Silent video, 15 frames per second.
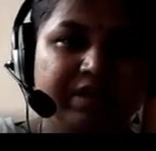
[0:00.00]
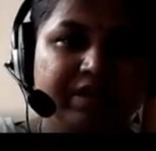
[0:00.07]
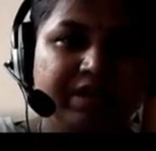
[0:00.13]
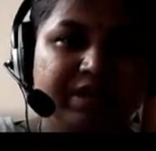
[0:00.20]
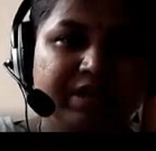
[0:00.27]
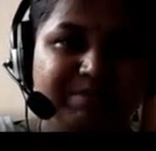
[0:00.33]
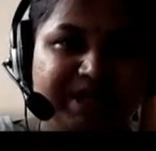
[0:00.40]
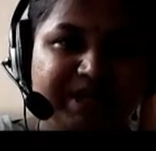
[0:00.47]

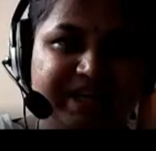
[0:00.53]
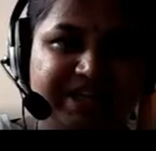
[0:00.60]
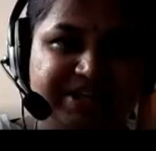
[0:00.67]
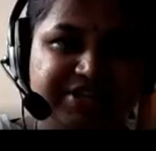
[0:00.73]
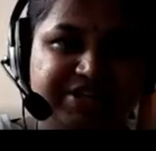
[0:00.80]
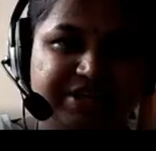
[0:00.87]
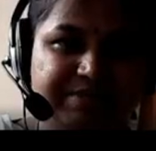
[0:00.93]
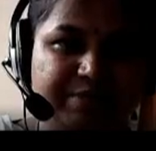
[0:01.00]

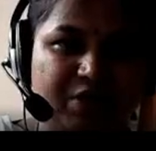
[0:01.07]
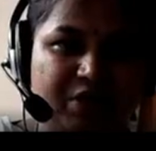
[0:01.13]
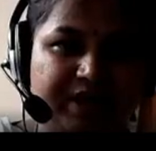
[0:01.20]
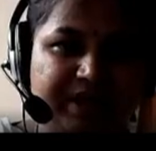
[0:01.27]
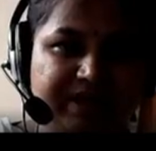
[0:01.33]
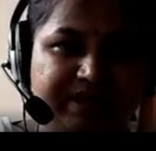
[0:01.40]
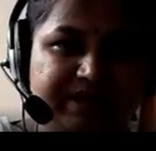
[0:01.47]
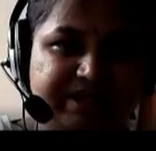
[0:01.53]
communication
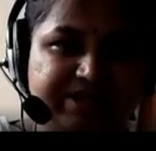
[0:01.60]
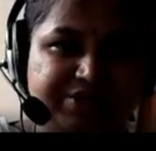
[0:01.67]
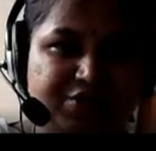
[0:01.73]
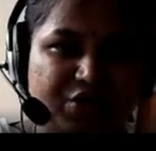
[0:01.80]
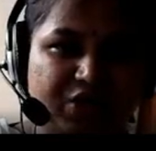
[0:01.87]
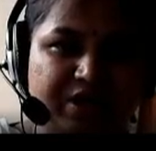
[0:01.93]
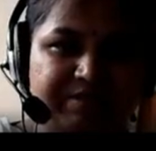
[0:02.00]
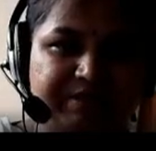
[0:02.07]
model. This is your
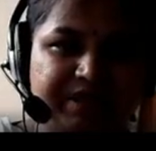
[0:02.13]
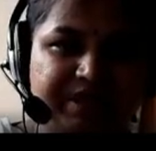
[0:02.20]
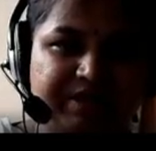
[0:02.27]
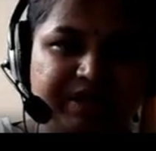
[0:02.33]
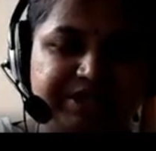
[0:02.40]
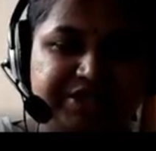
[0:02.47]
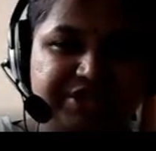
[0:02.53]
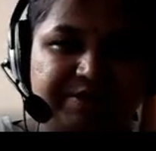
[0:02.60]

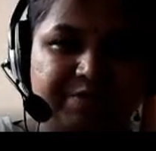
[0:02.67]
communication